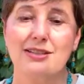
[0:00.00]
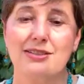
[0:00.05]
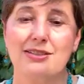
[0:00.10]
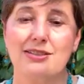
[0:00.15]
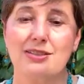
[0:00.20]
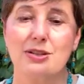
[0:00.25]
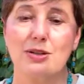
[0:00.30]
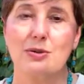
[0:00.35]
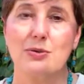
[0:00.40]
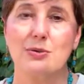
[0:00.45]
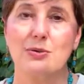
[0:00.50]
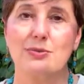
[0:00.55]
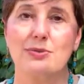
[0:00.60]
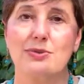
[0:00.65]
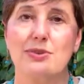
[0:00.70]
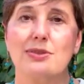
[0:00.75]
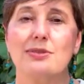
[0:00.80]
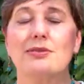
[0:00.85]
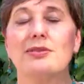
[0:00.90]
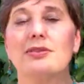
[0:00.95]
So
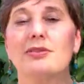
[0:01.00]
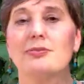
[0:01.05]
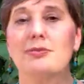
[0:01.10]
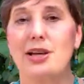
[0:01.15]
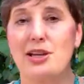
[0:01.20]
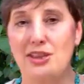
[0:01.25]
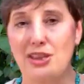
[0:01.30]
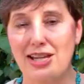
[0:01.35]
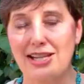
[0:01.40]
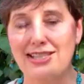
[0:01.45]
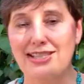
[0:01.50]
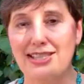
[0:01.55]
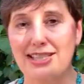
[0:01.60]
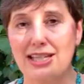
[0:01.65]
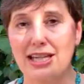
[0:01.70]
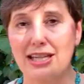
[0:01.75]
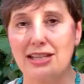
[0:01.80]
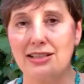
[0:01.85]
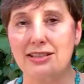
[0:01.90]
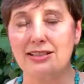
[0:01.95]
my thanks
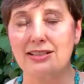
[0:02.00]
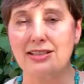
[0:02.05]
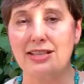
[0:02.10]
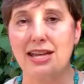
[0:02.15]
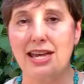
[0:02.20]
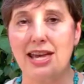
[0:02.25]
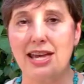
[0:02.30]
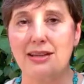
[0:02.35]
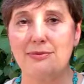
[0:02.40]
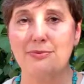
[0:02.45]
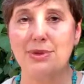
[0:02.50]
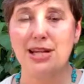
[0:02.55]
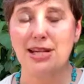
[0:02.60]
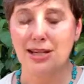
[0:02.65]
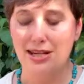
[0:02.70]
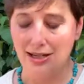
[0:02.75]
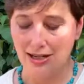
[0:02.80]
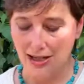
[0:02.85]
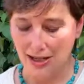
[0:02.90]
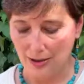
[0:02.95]
again, and
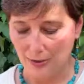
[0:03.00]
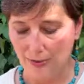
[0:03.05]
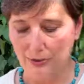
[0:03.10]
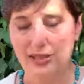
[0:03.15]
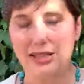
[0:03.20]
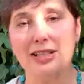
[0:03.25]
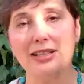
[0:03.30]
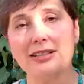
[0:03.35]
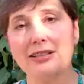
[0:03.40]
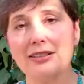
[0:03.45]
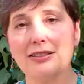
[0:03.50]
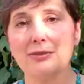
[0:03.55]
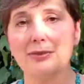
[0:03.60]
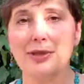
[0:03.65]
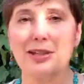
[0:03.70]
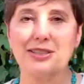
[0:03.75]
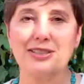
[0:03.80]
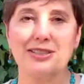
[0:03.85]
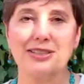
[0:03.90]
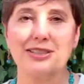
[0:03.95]
may Irene
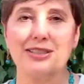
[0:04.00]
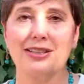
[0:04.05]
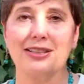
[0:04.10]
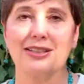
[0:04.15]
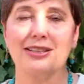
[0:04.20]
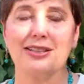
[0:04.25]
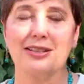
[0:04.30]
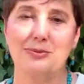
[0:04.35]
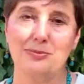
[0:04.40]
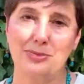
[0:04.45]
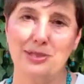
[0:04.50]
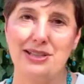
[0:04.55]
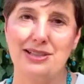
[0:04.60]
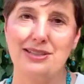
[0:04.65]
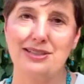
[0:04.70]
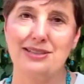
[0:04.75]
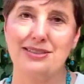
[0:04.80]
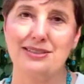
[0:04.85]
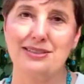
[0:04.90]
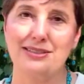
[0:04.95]
rest in
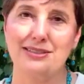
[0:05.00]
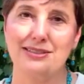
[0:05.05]
peace.